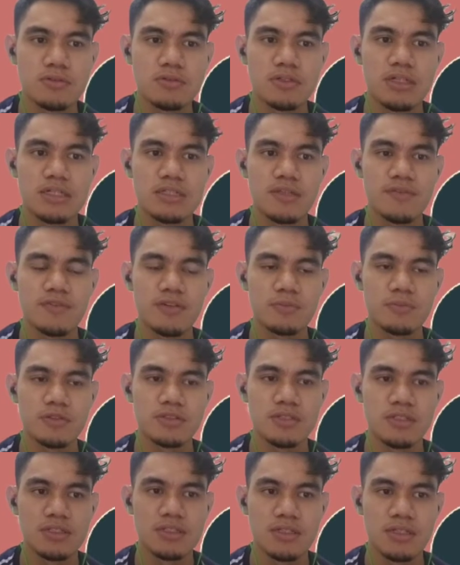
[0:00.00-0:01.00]
to
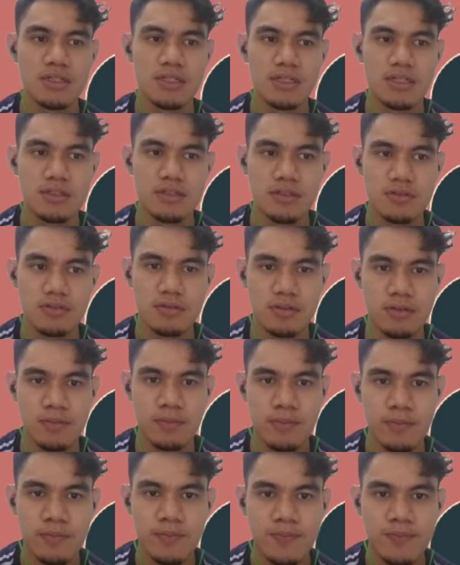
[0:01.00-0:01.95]
85% ethanol.